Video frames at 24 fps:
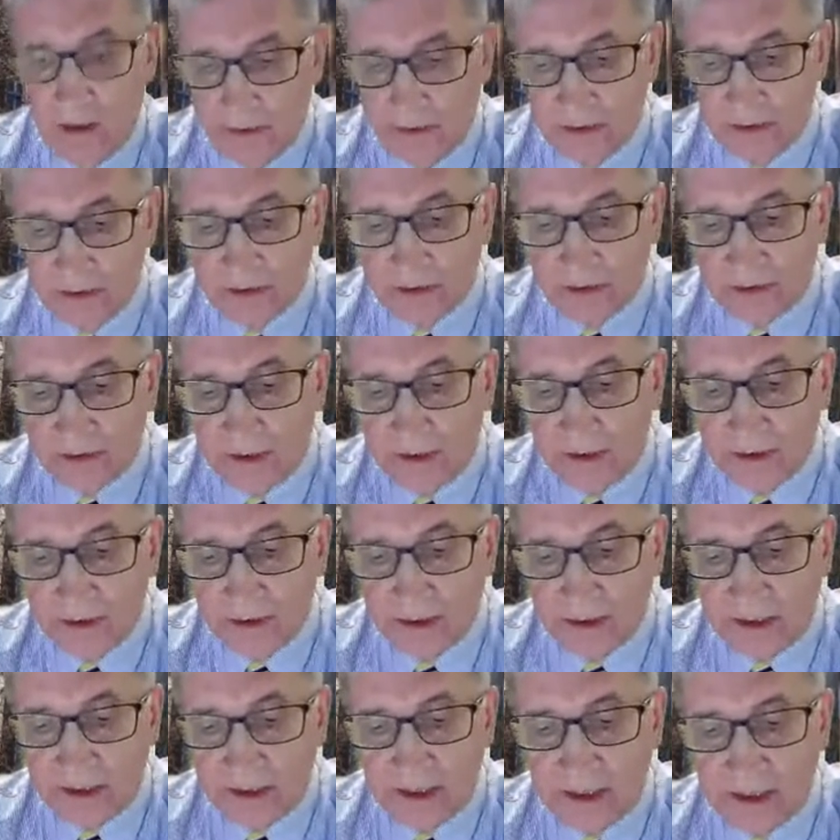This is
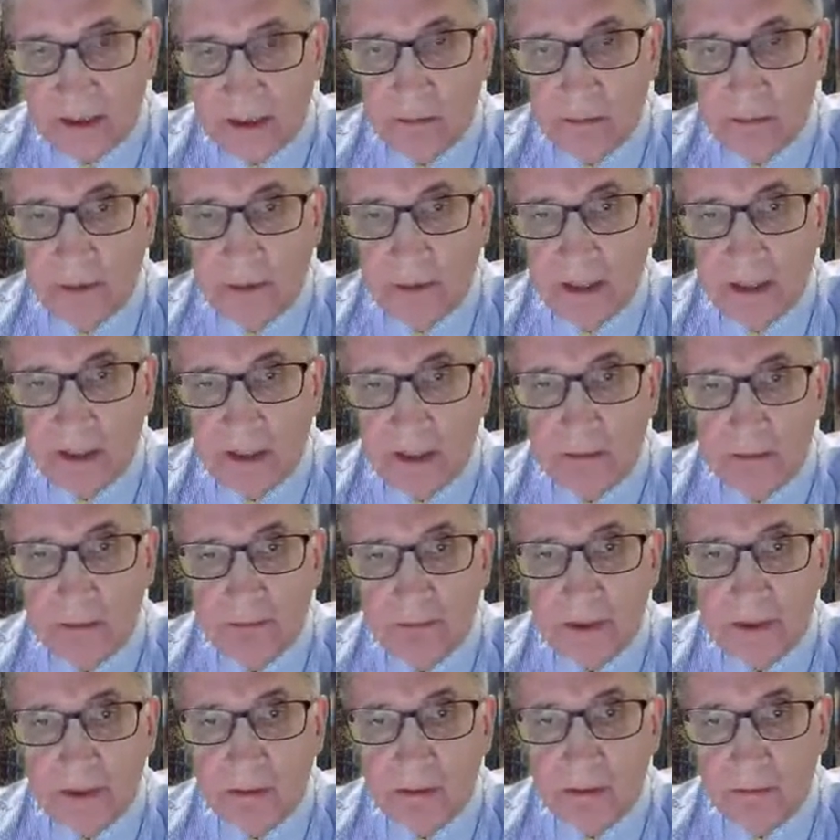indicated by a
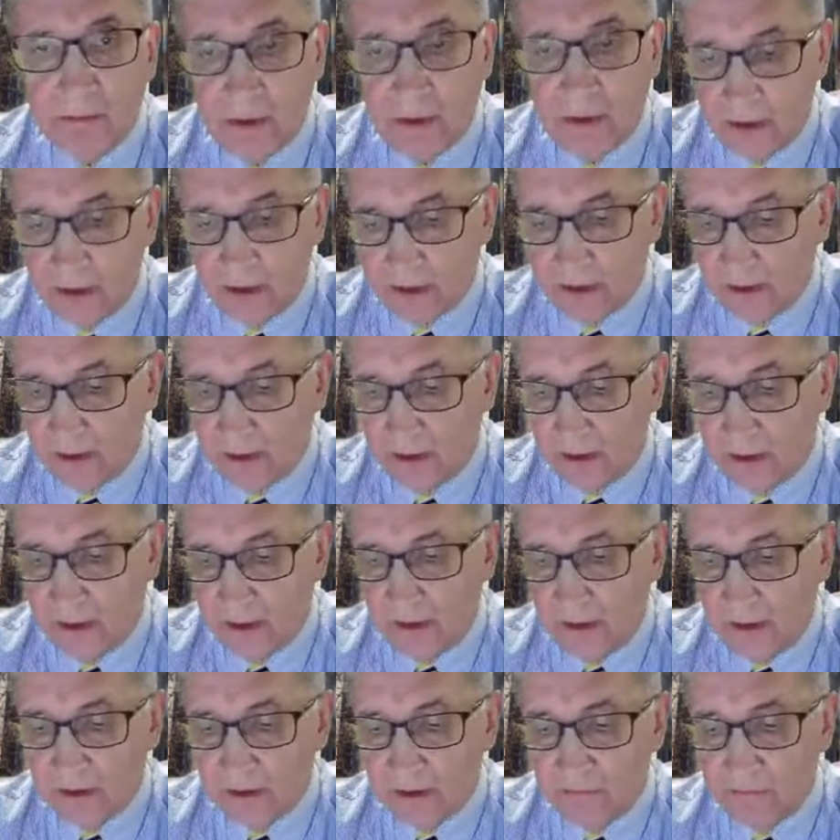pretty big
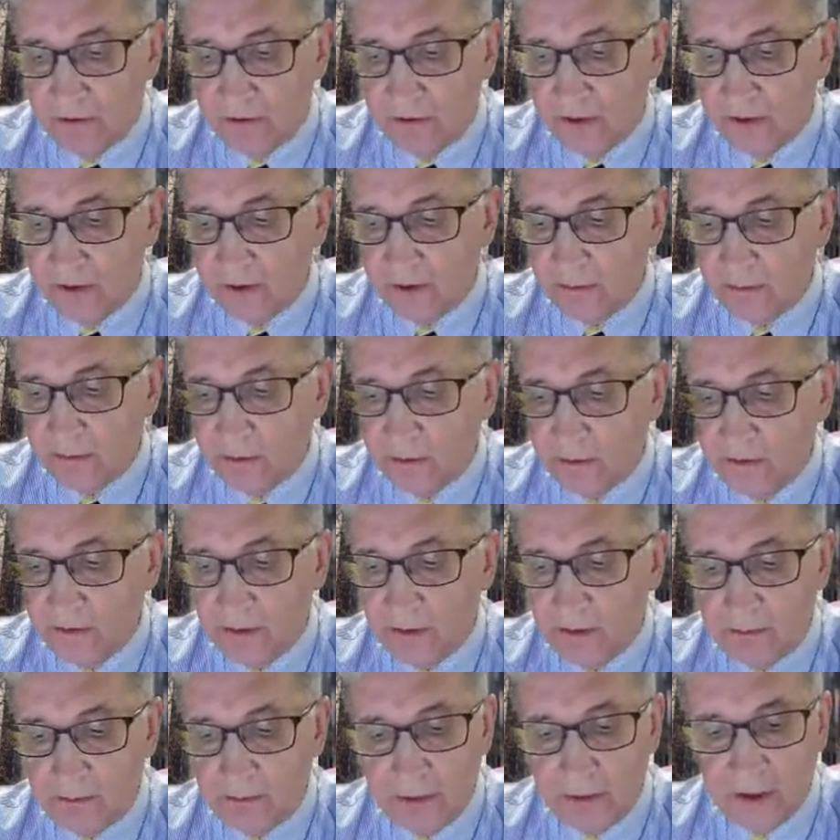difference
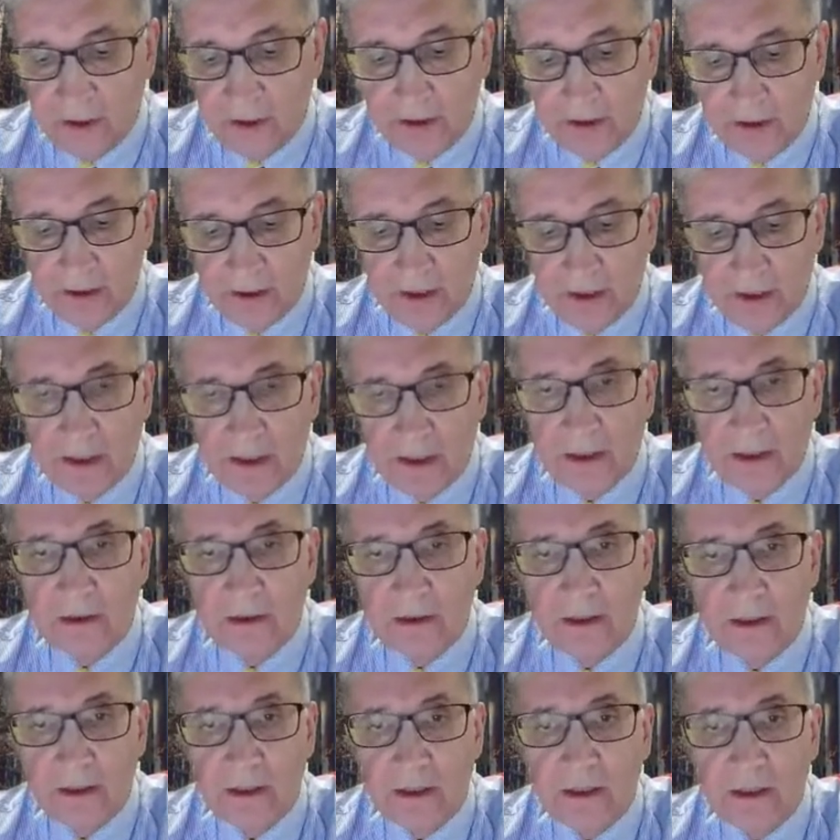between the peak and
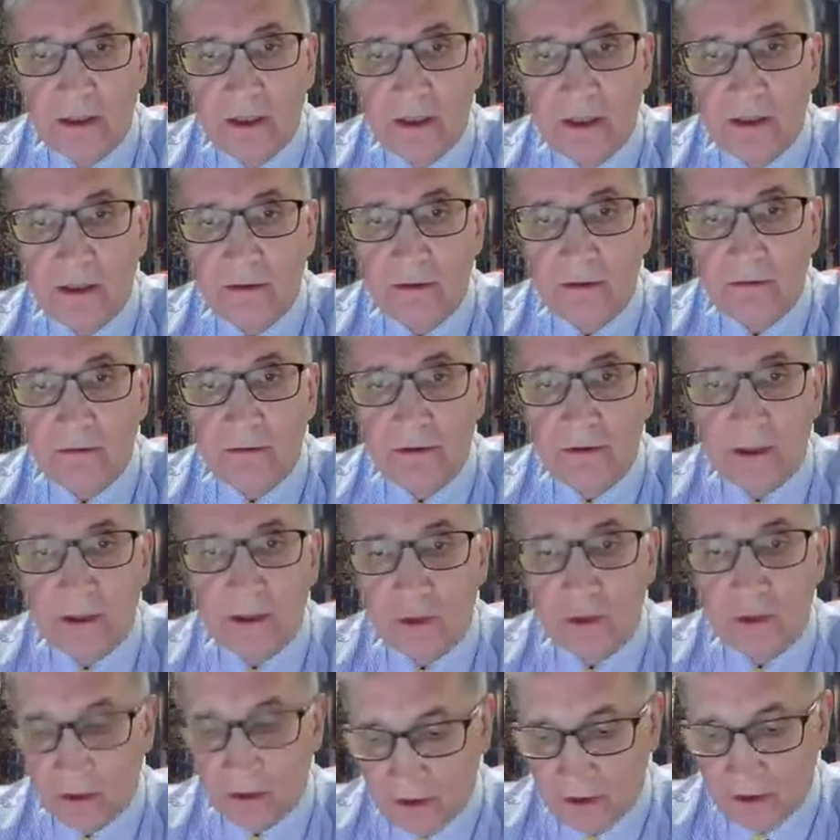uh, current
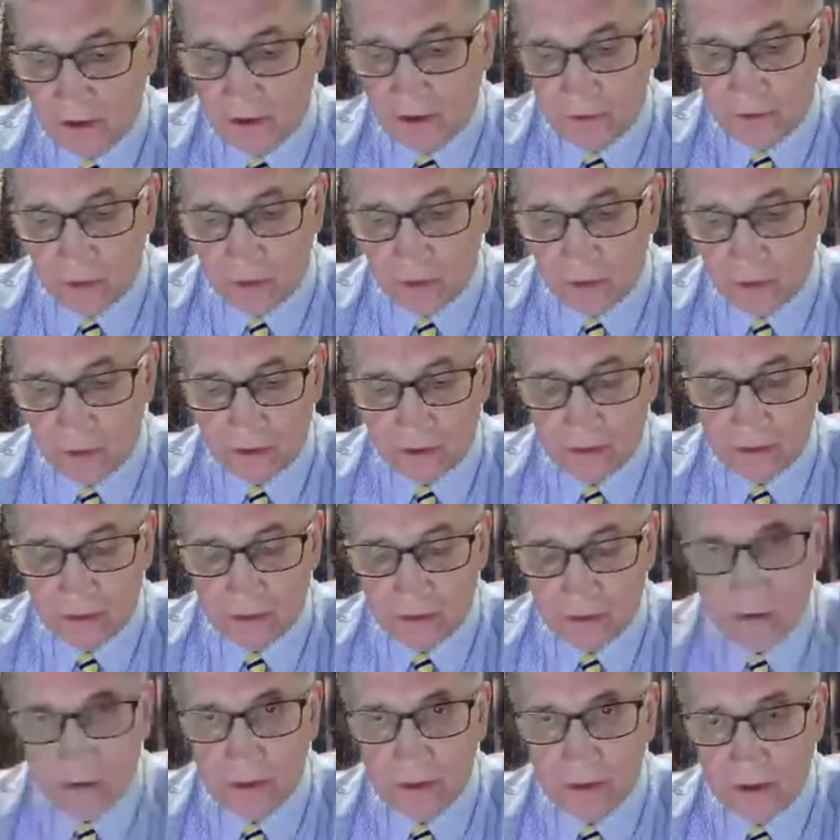friction coefficients.
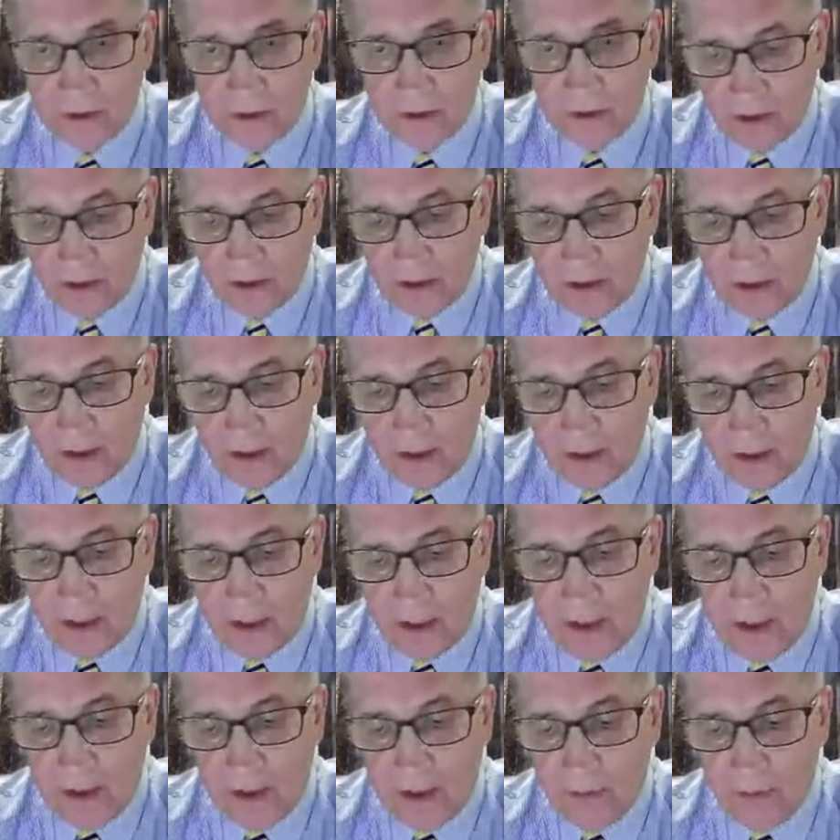
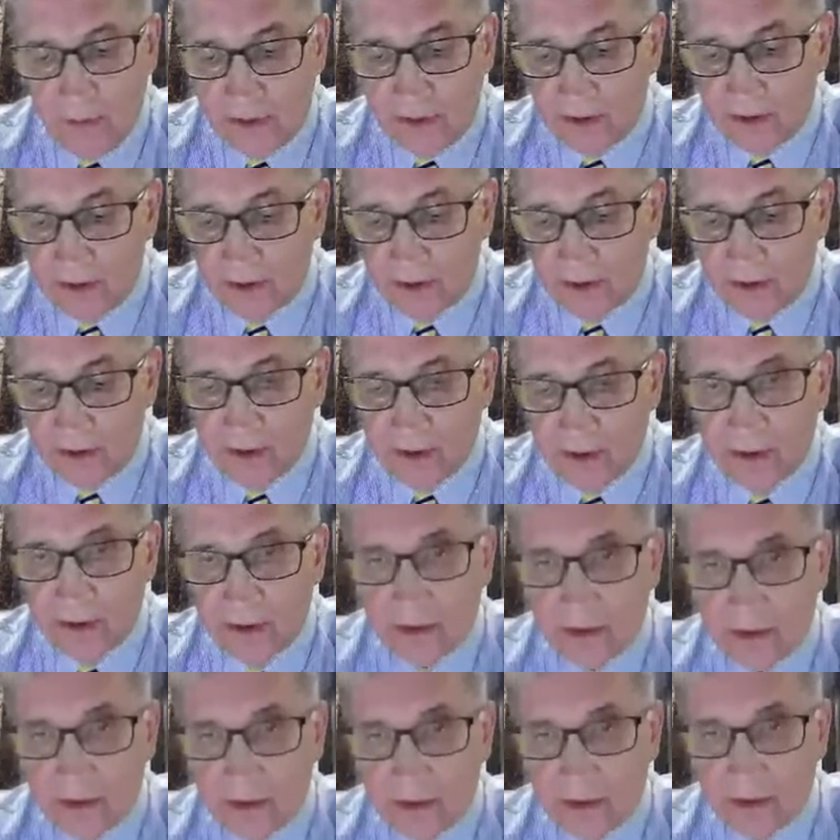We consider
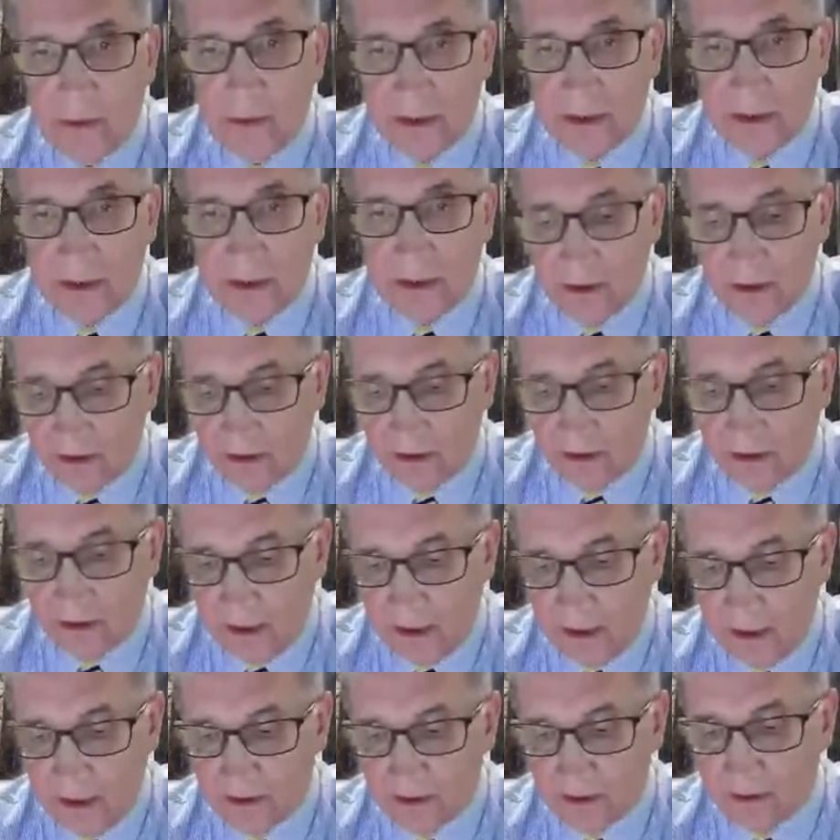that the wheel
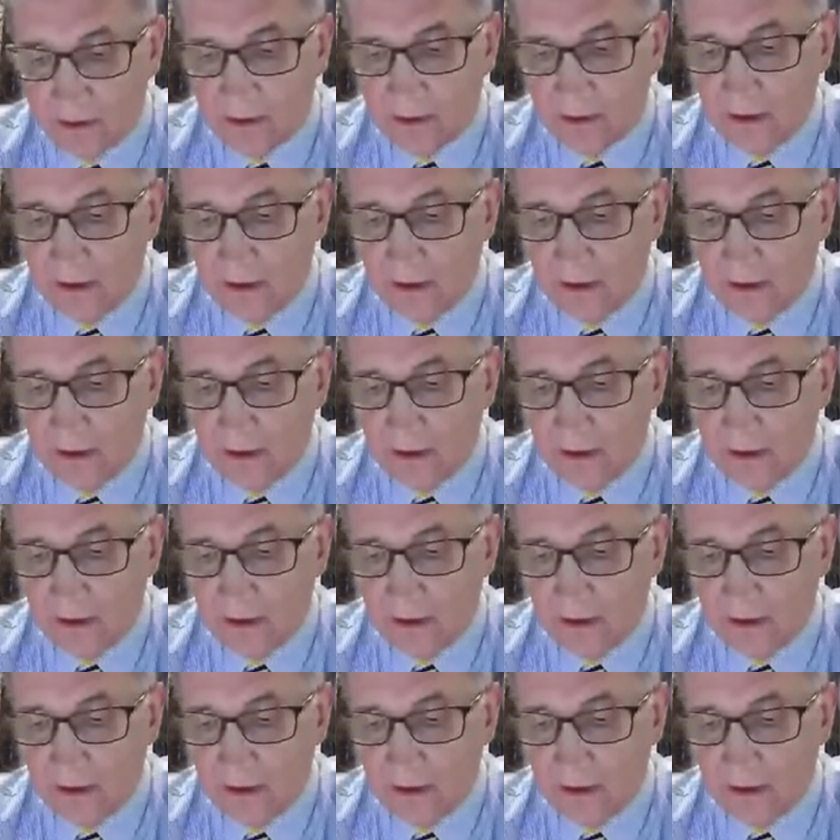gets